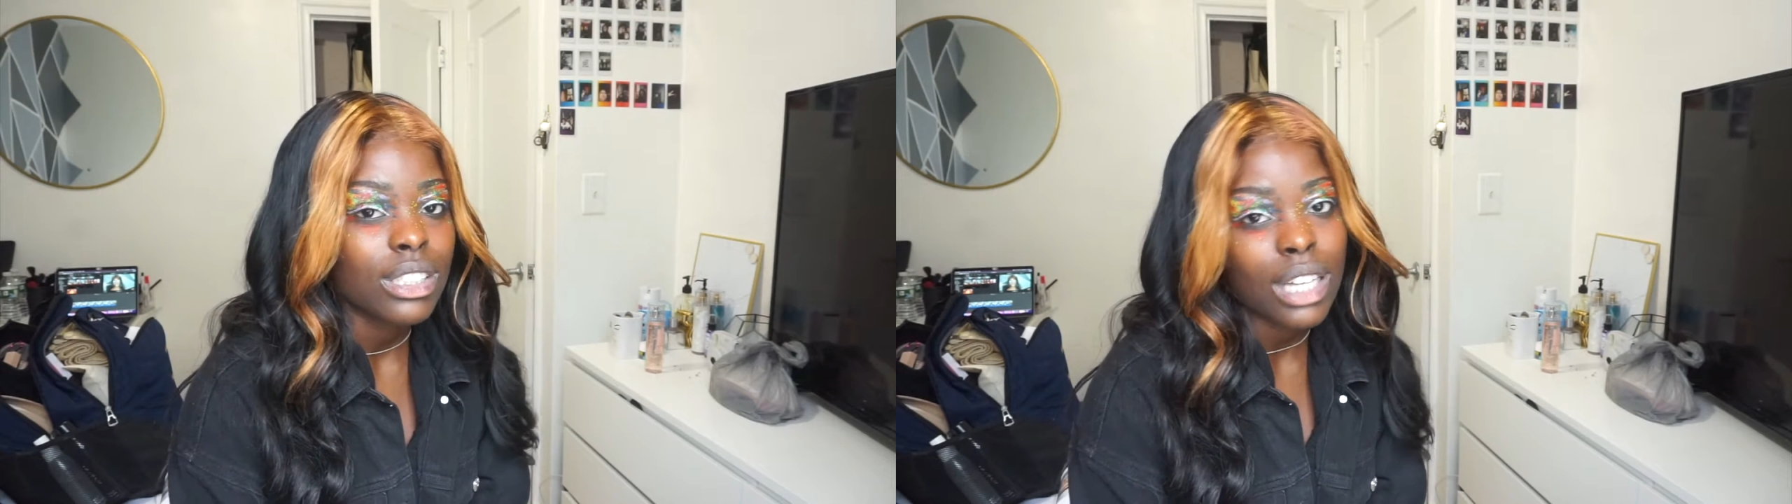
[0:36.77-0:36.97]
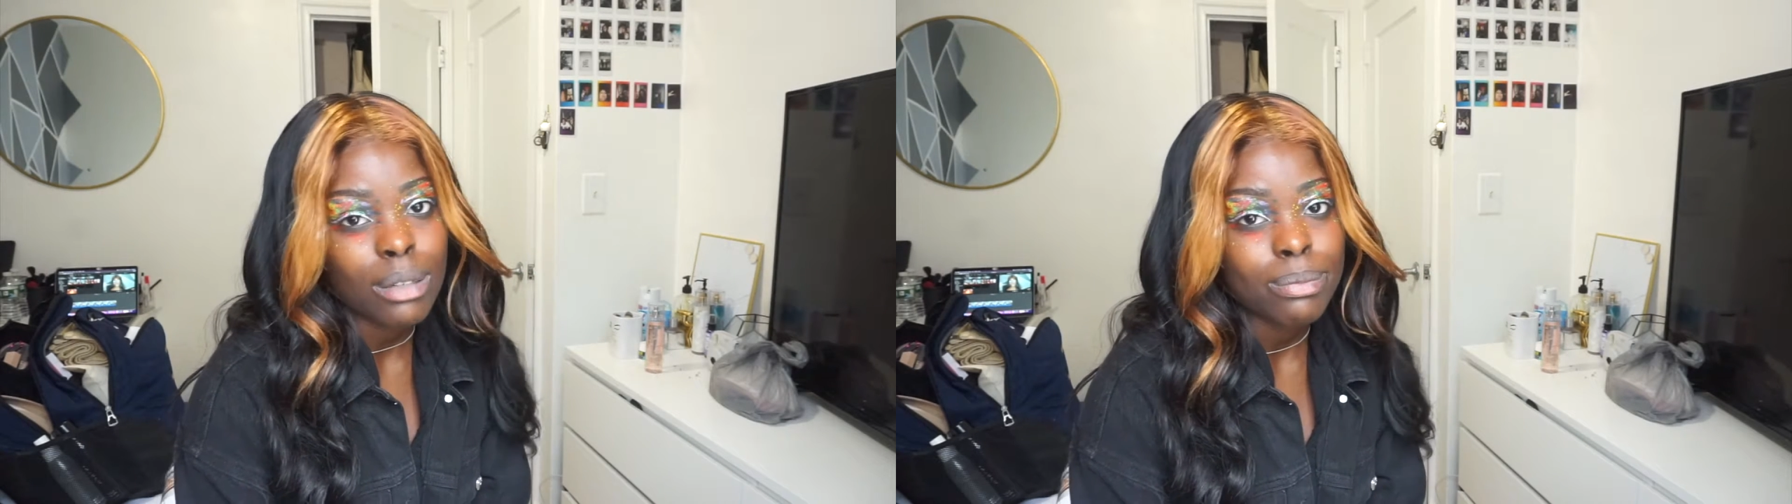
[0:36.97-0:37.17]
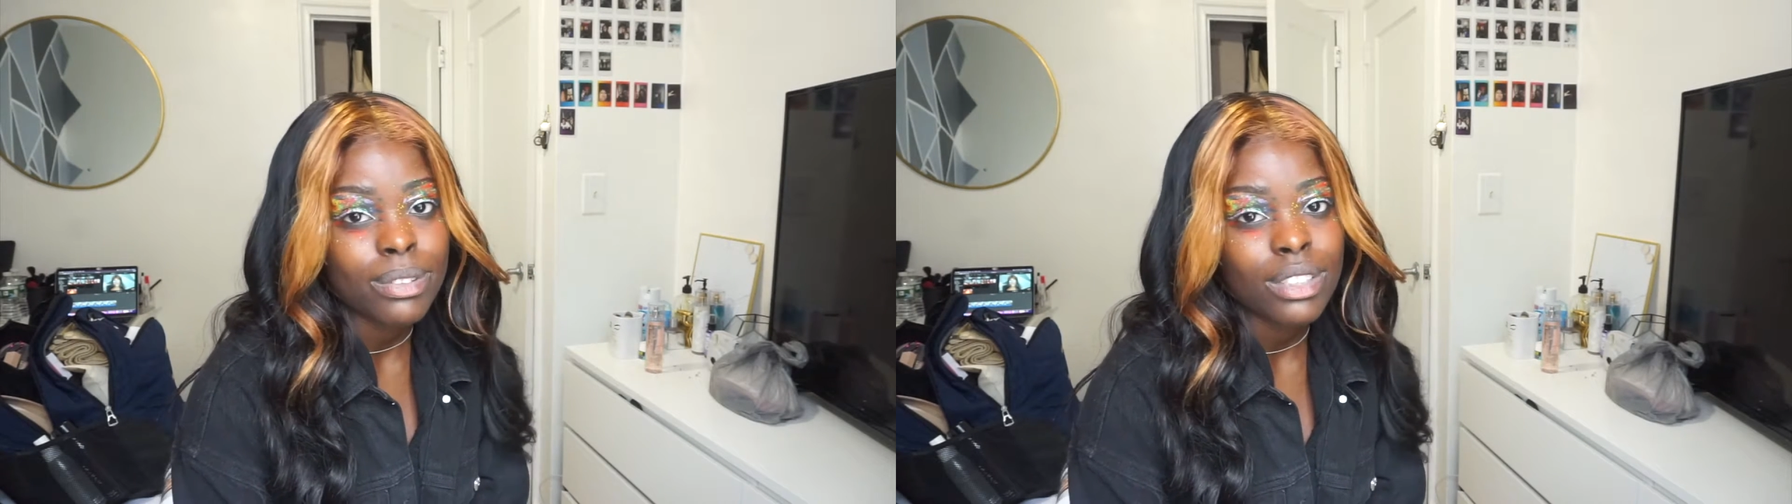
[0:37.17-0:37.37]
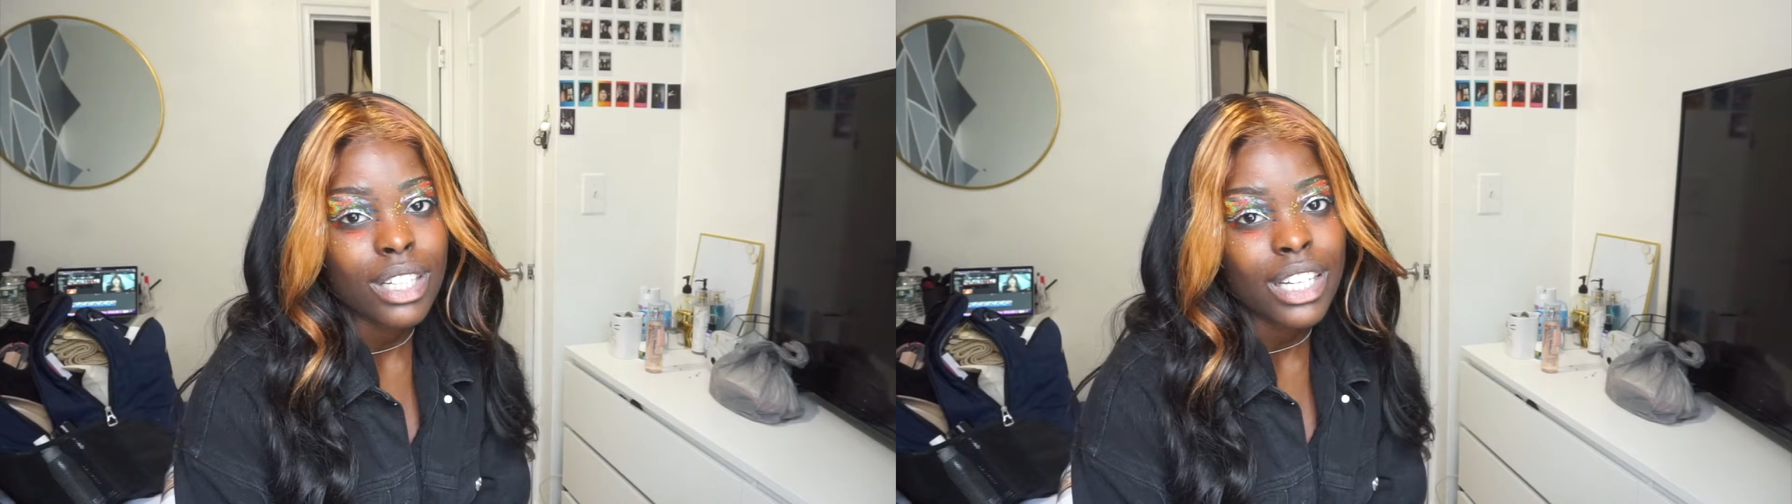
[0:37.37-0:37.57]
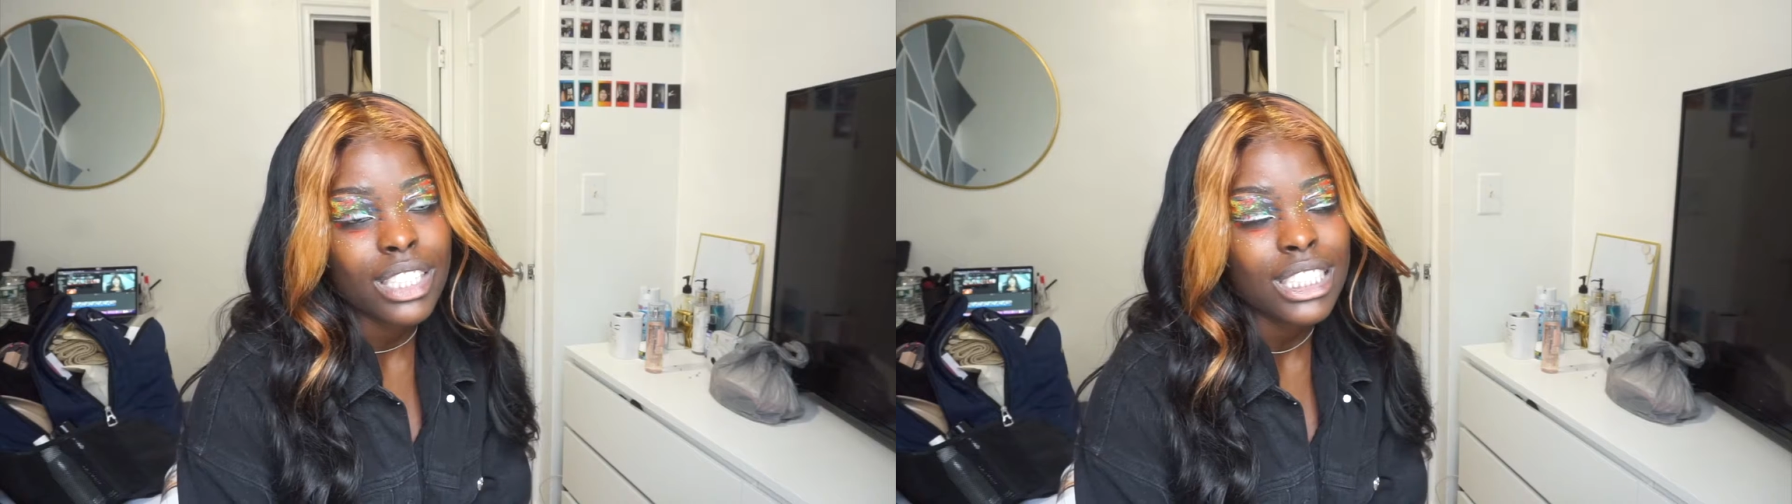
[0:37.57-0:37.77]

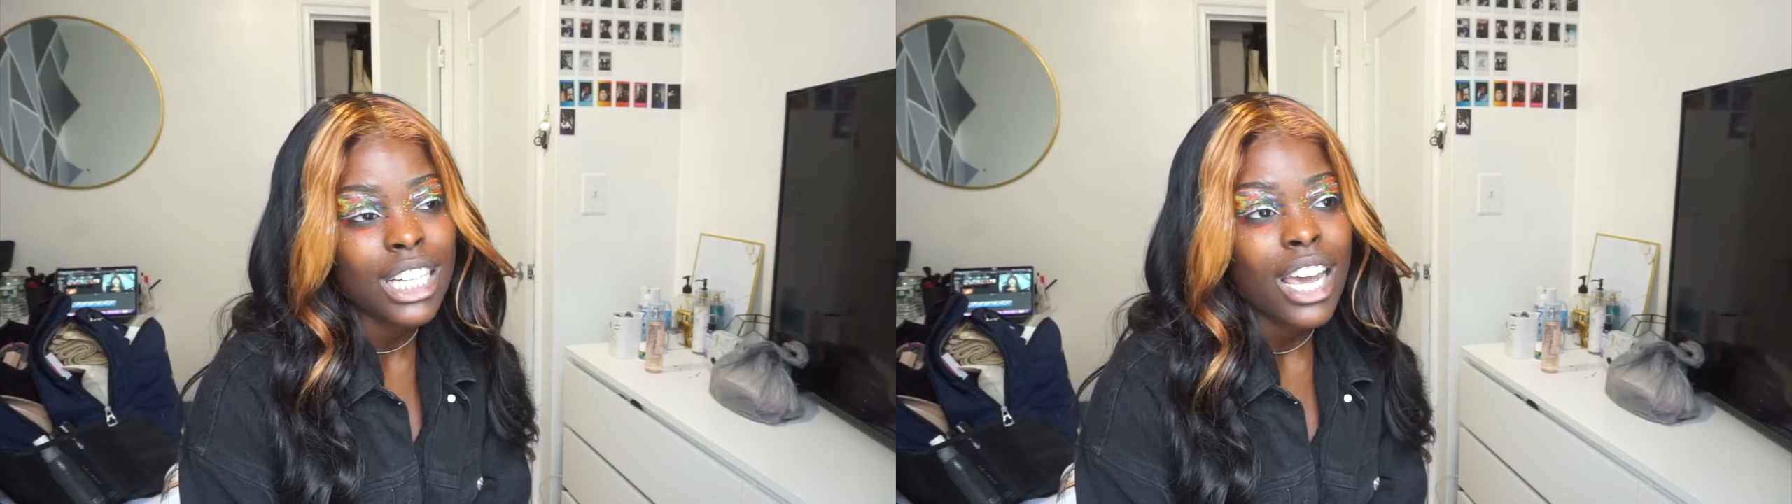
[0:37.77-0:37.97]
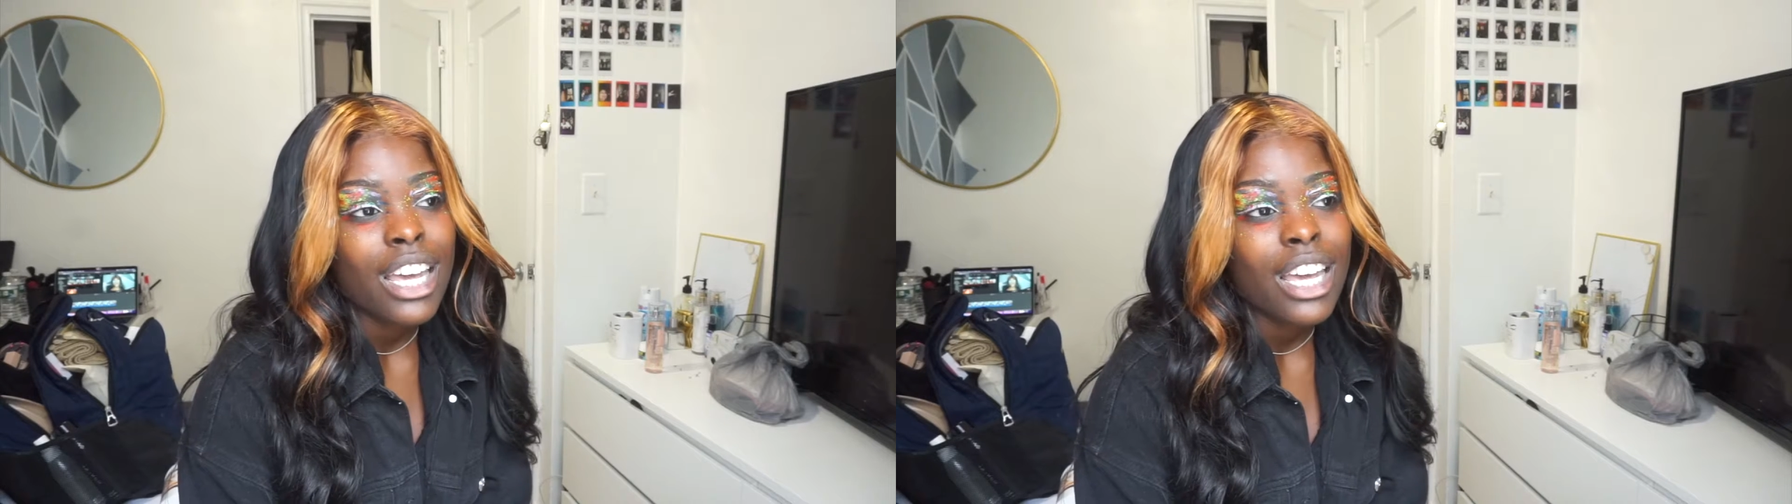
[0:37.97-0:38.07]
type-ish.